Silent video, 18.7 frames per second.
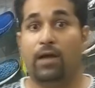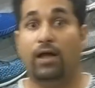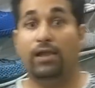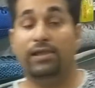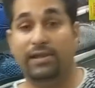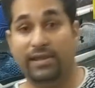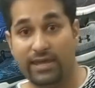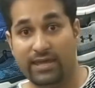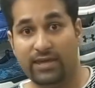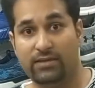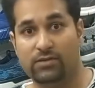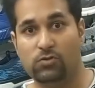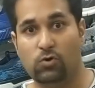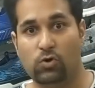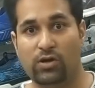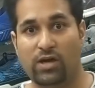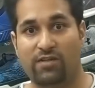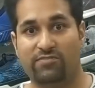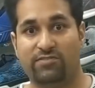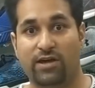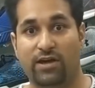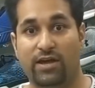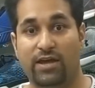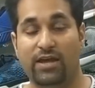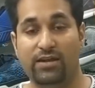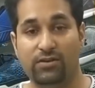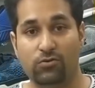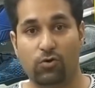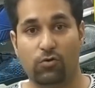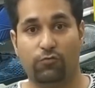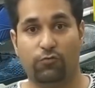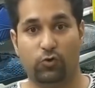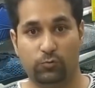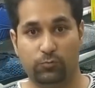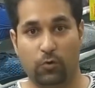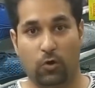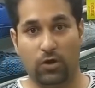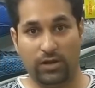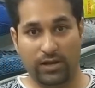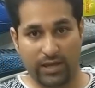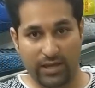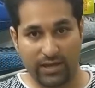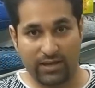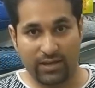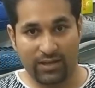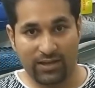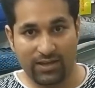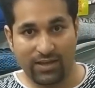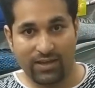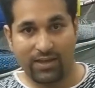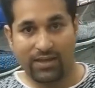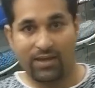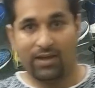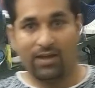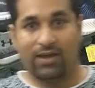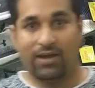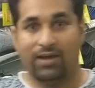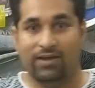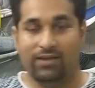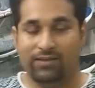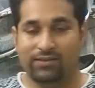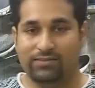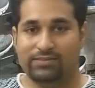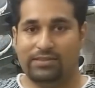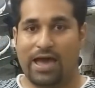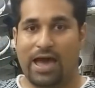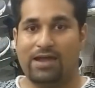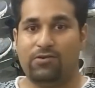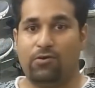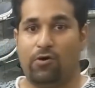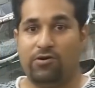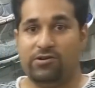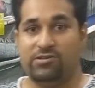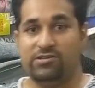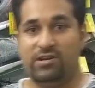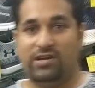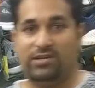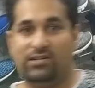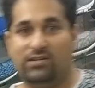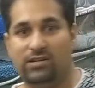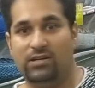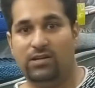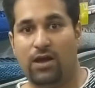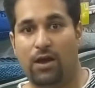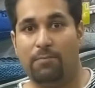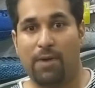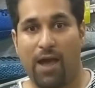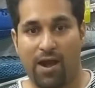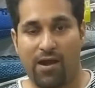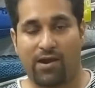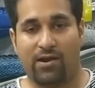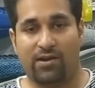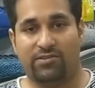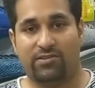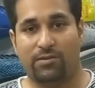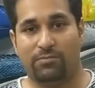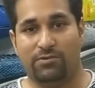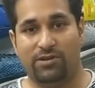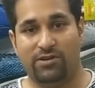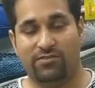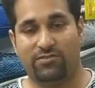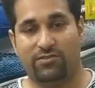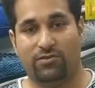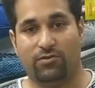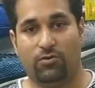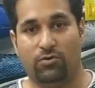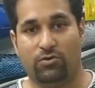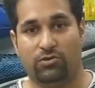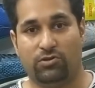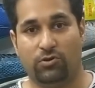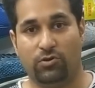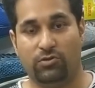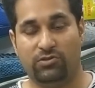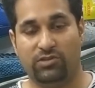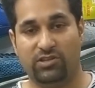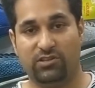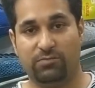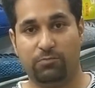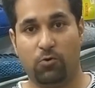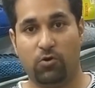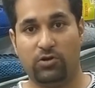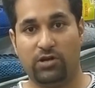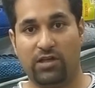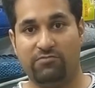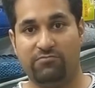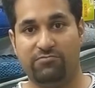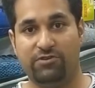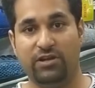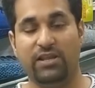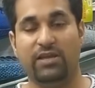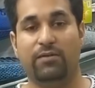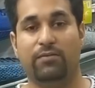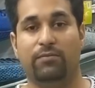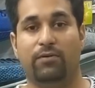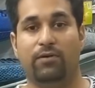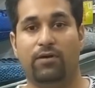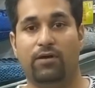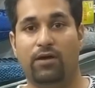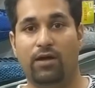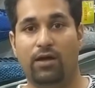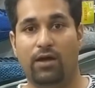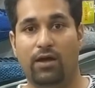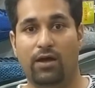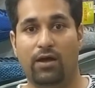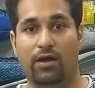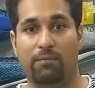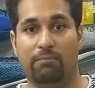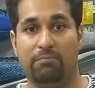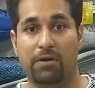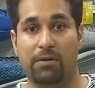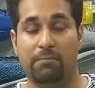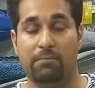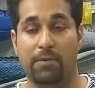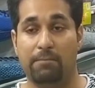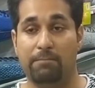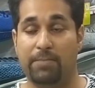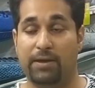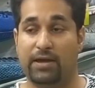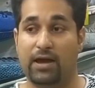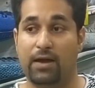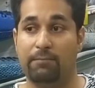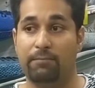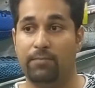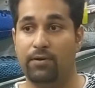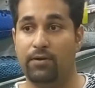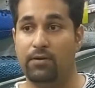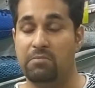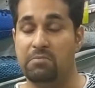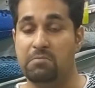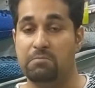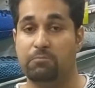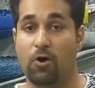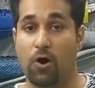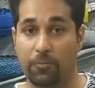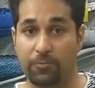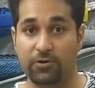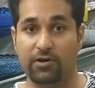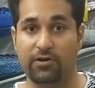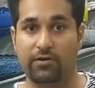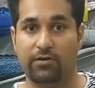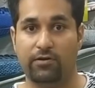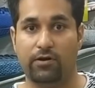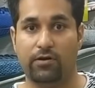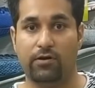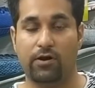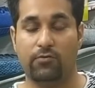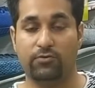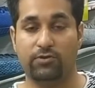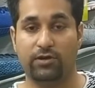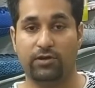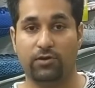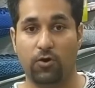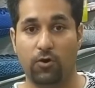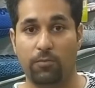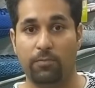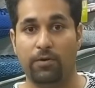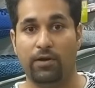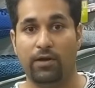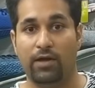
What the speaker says: league known as the Indoor Football League that originated in America some years ago. So this sport has really become popular around the globe.